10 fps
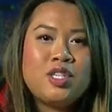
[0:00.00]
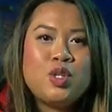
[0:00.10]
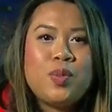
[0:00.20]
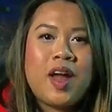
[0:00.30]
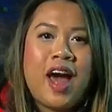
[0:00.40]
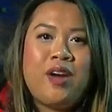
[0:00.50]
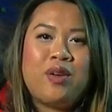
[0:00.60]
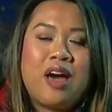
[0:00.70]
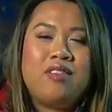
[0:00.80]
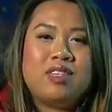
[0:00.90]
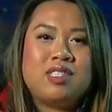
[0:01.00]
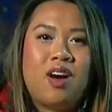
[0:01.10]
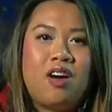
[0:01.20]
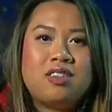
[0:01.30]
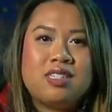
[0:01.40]
Too bad I don't have a
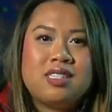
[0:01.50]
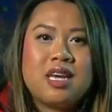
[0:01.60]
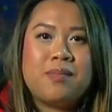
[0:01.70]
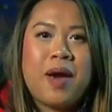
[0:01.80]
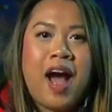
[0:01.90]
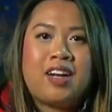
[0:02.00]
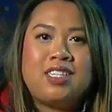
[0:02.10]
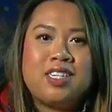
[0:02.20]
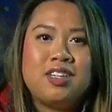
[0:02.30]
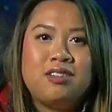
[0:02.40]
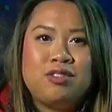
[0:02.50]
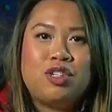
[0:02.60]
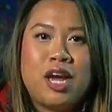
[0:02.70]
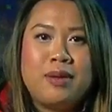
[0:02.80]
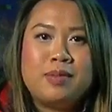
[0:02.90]
song to sing back to you,
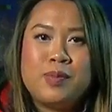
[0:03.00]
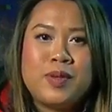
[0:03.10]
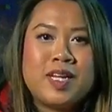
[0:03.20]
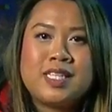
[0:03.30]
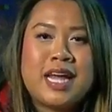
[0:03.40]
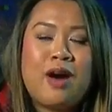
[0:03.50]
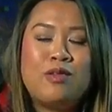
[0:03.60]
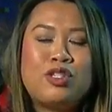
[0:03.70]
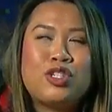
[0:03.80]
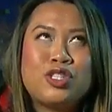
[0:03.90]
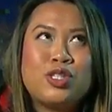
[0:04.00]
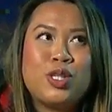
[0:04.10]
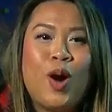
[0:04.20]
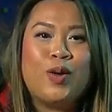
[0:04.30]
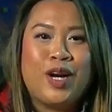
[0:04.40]
James, because that was just
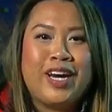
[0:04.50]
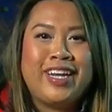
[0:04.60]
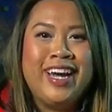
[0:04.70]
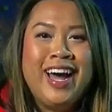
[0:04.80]
so good.